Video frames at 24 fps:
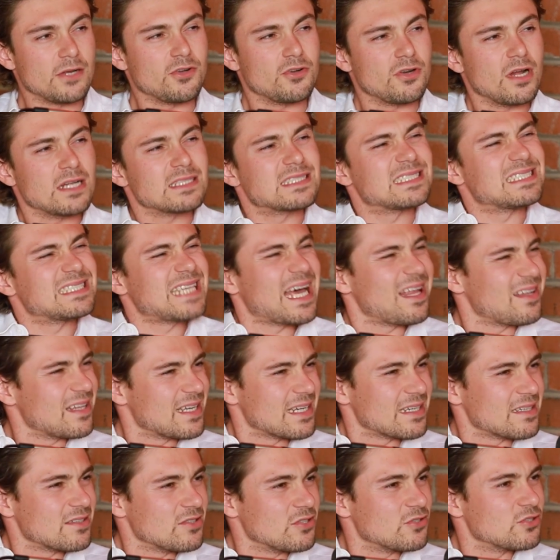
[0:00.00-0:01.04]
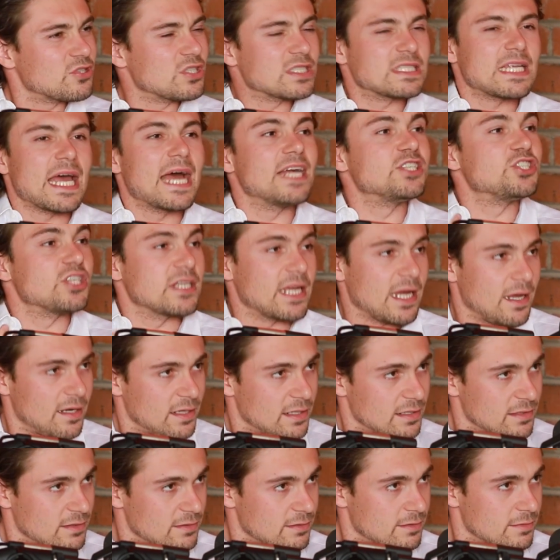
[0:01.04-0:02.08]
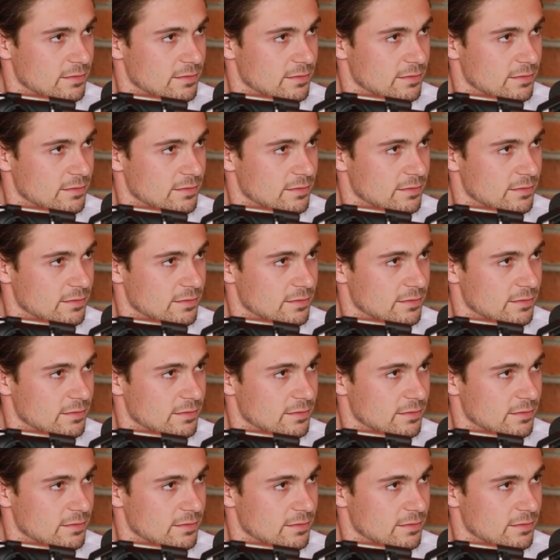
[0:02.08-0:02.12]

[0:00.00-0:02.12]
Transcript: And you're not selling, you're just educating.